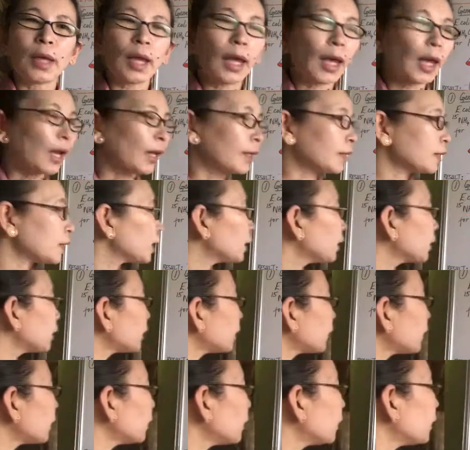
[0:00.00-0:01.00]
And
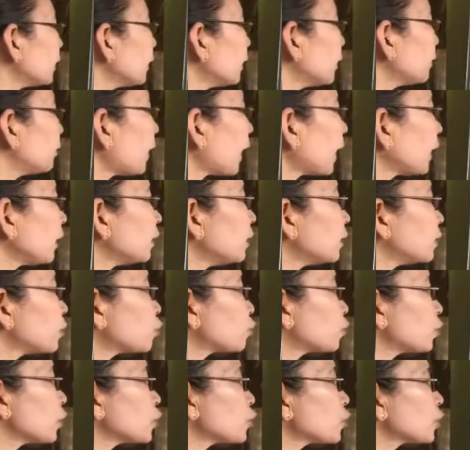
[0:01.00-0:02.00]
here in my
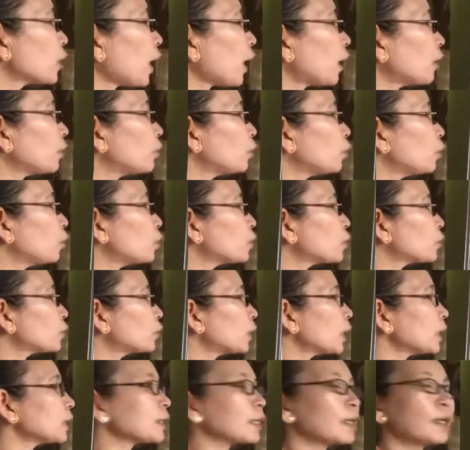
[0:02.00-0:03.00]
illustration, I have used
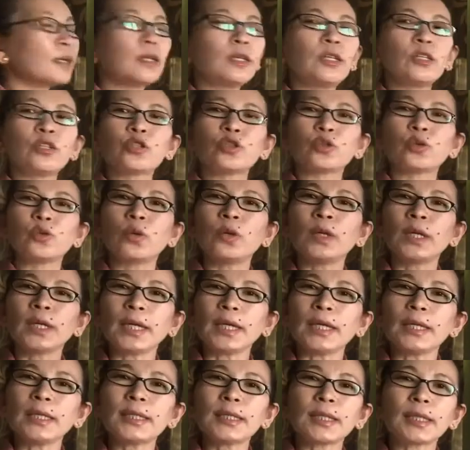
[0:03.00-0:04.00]
red color to
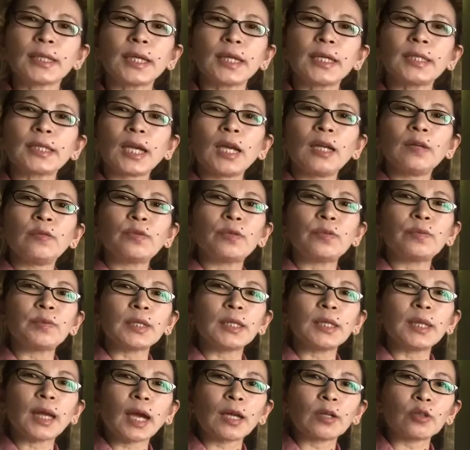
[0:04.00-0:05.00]
indicate
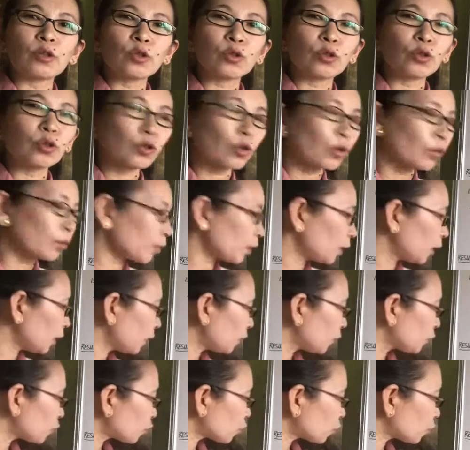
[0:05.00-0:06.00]
N15 isotope.
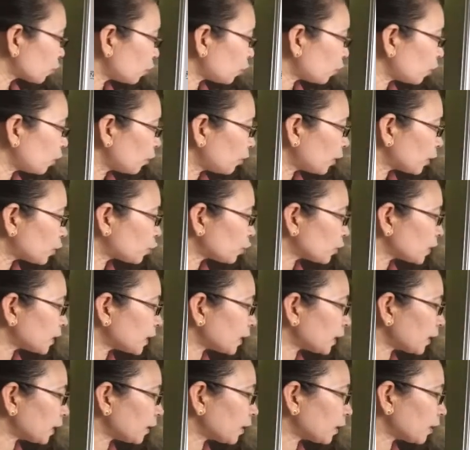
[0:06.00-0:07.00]
So what you
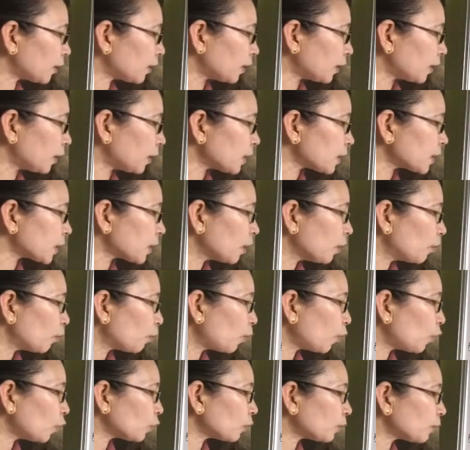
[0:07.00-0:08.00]
see here is
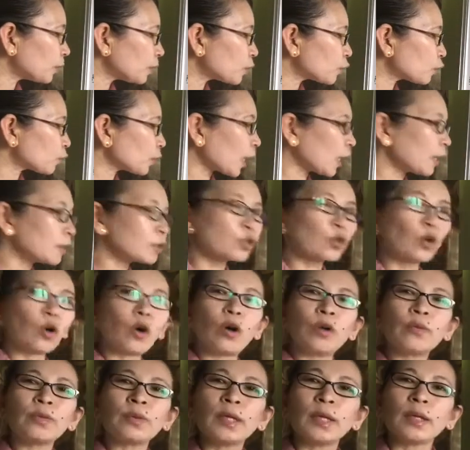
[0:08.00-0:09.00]
both of the strands
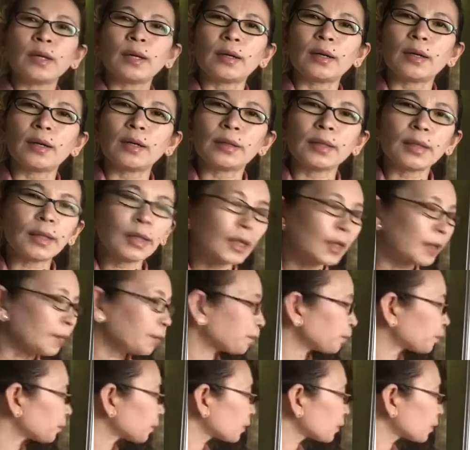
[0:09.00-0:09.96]
of the